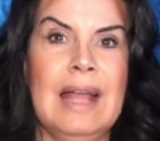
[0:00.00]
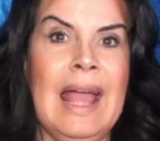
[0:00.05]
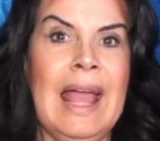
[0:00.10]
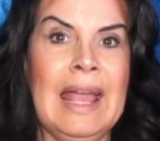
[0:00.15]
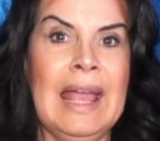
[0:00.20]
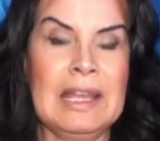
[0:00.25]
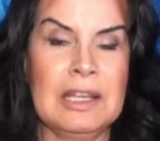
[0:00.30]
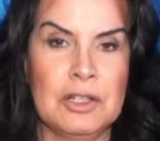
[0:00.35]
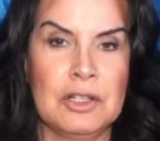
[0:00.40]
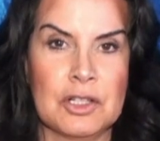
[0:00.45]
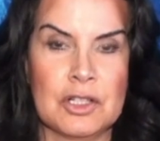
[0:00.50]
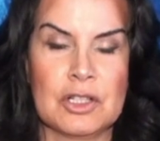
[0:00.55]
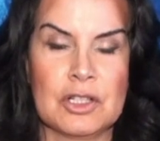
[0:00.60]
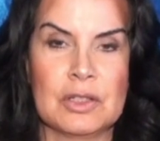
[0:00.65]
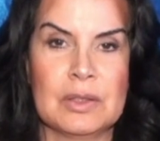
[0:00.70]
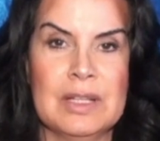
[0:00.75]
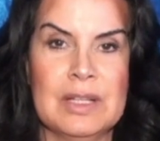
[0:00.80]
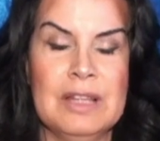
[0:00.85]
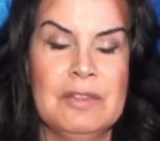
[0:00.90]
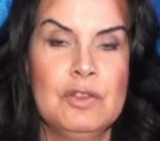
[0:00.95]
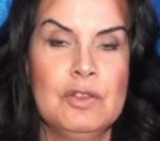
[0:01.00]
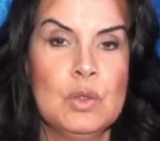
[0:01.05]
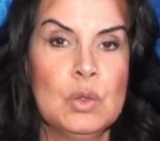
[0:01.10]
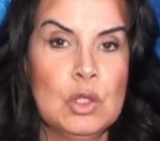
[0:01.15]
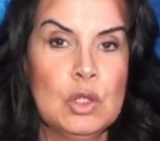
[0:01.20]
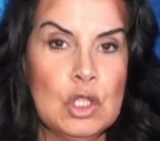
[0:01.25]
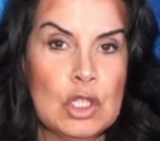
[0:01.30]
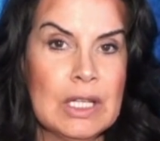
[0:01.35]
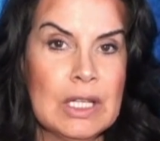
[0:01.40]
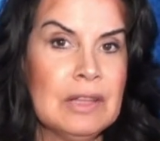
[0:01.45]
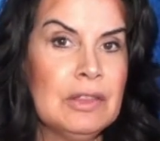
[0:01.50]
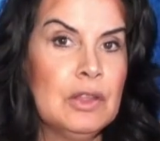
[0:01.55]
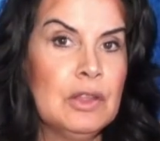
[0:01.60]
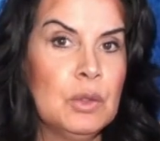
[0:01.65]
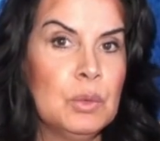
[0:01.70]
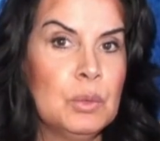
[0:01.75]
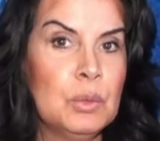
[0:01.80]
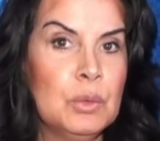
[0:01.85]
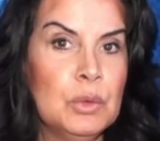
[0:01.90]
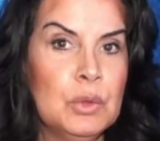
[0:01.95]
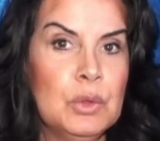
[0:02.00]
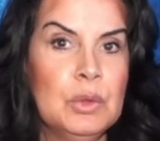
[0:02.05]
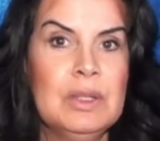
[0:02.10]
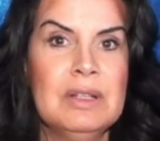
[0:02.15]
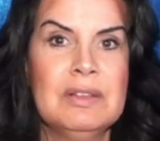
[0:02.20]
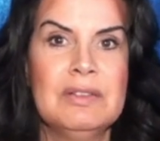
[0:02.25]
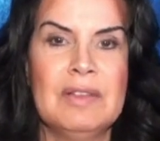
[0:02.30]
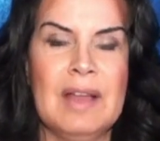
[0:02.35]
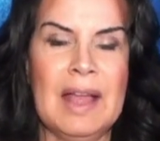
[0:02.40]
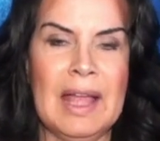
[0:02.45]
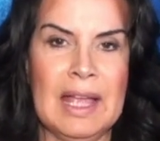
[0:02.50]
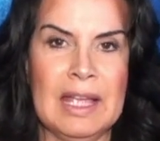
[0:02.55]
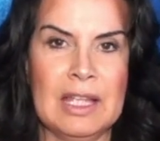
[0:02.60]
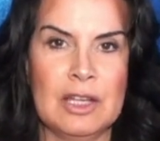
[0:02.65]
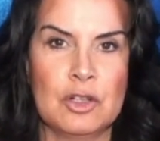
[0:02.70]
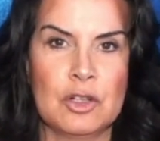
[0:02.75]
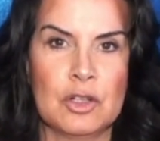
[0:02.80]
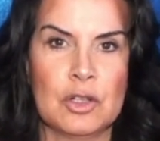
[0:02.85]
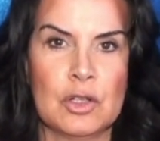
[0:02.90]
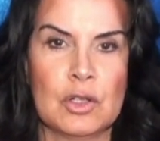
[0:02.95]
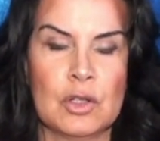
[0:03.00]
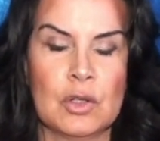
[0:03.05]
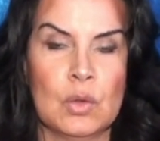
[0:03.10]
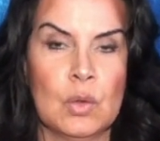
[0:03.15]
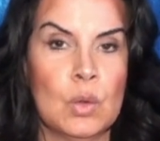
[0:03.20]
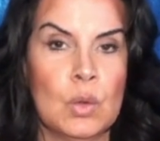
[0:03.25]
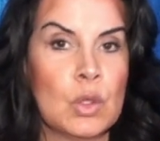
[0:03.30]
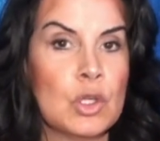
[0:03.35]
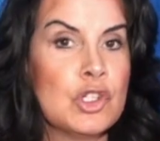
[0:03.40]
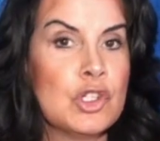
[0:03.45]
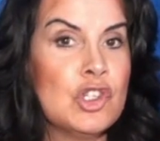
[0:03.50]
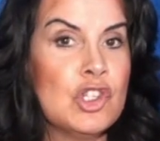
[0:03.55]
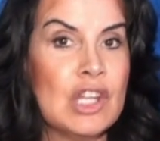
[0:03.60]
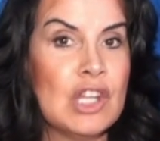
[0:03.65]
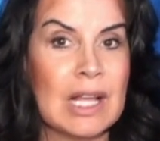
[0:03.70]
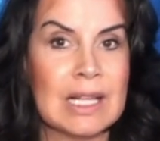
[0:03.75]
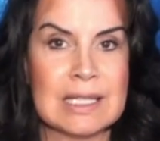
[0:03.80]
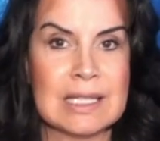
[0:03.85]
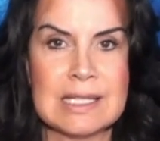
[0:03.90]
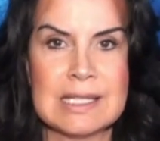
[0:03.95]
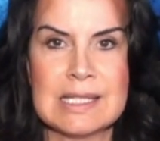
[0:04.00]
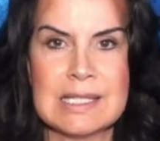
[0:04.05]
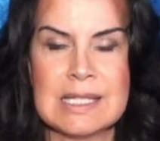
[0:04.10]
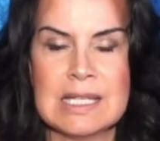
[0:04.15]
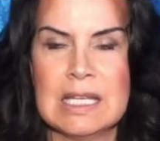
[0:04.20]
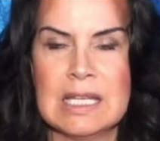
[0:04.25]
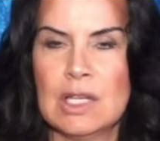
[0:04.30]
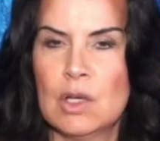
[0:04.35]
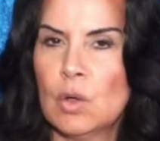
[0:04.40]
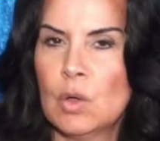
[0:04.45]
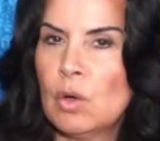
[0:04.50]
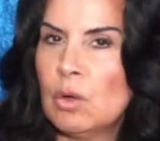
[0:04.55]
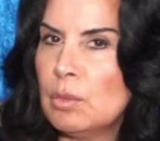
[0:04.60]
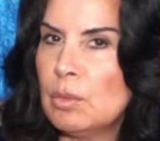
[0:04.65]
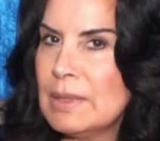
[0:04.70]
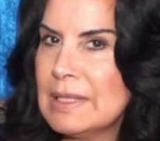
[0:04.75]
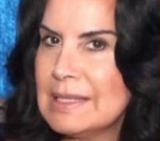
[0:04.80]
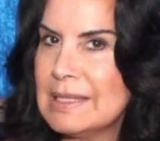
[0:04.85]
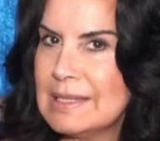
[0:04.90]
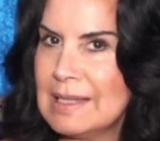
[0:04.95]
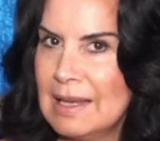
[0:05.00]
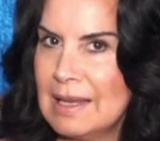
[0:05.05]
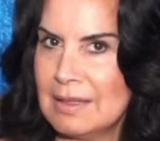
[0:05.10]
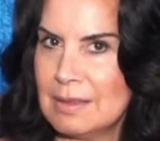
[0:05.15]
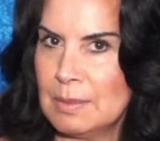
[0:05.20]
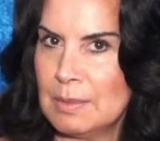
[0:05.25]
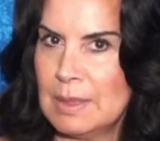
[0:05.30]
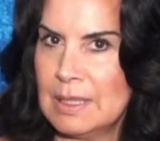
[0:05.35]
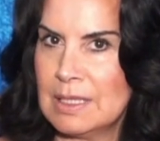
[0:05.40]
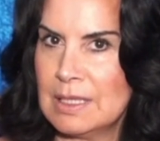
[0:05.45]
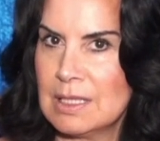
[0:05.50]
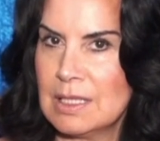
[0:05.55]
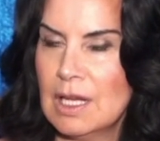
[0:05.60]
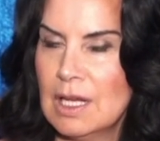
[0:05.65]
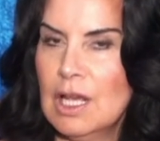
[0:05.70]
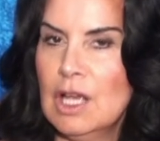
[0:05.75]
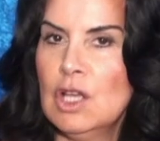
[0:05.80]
anger. If you look at the root of anger or jealousy or resentment,